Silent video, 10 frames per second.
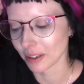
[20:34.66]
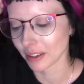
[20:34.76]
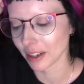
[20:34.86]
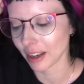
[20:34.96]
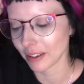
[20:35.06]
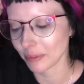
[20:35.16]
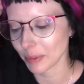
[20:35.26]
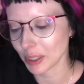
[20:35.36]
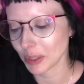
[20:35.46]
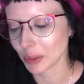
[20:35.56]
I'm going to have
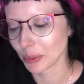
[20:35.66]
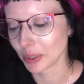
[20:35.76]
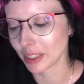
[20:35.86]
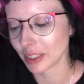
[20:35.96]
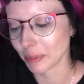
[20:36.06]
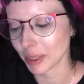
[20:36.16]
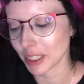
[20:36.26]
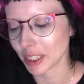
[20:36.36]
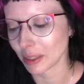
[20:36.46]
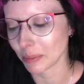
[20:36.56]
my sushi and my
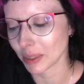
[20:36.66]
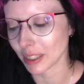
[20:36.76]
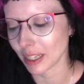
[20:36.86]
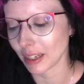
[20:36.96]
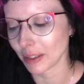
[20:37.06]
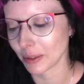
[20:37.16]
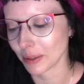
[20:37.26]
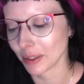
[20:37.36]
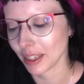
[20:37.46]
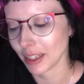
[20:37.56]
chips
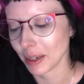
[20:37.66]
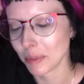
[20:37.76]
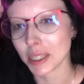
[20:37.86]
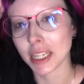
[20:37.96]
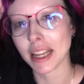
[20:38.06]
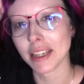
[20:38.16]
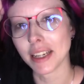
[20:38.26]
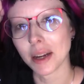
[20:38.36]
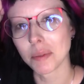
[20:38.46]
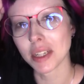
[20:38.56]
now,
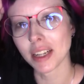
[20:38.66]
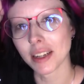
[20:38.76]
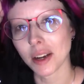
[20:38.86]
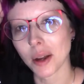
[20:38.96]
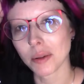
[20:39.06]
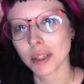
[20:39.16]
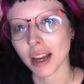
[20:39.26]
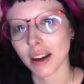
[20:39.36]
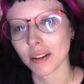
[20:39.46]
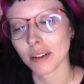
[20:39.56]
pretending I'm still in a
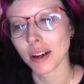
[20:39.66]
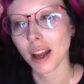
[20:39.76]
hotel.